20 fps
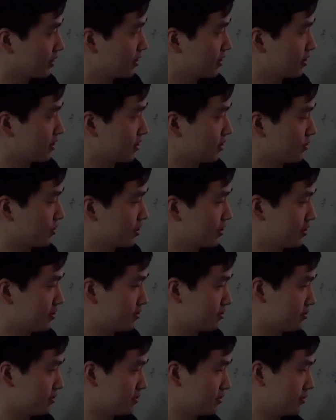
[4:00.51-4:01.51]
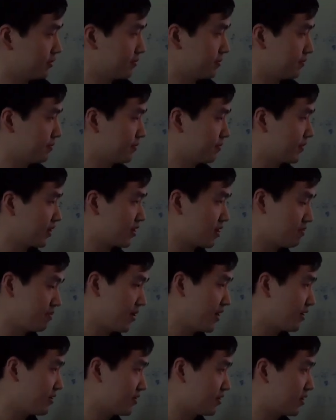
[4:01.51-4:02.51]
yeah, we need to
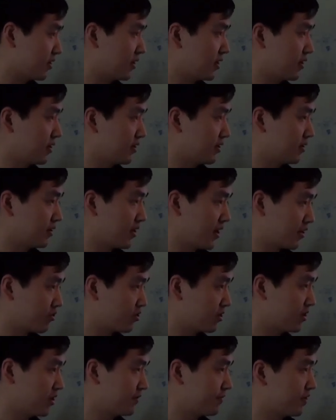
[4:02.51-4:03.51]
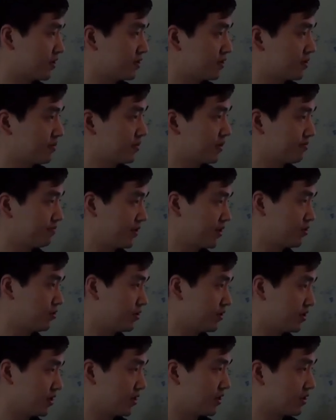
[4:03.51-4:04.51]
compare the texture difference
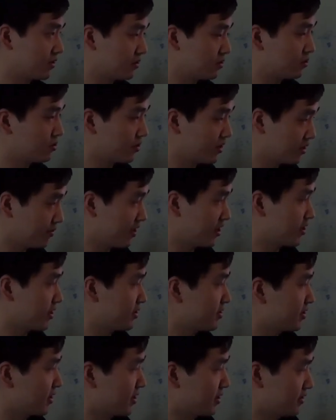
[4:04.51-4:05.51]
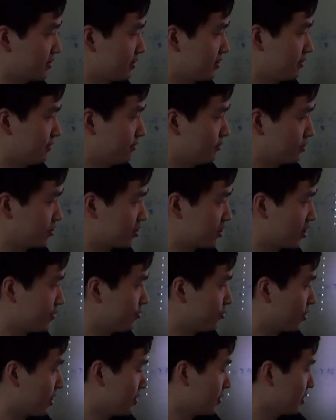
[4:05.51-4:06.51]
between the two images, and for the
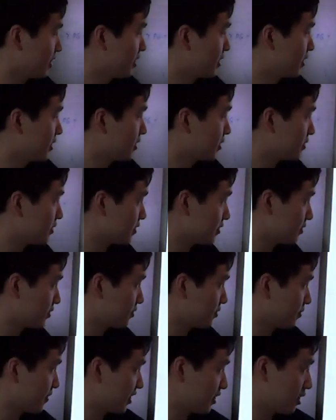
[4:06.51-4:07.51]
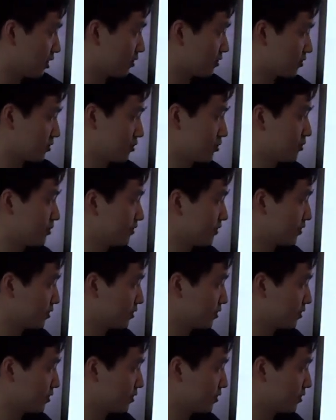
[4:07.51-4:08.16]
shape one, there's also